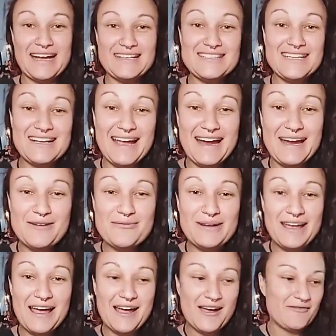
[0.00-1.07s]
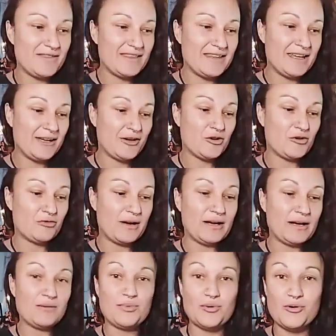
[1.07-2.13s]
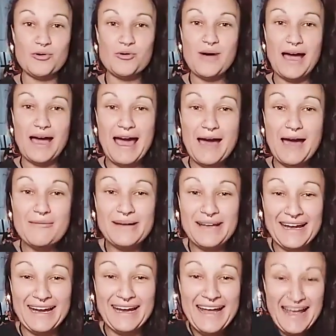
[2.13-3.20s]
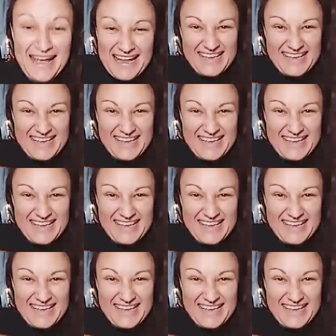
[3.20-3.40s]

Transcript: and today we have the incredible Abby Kneipp.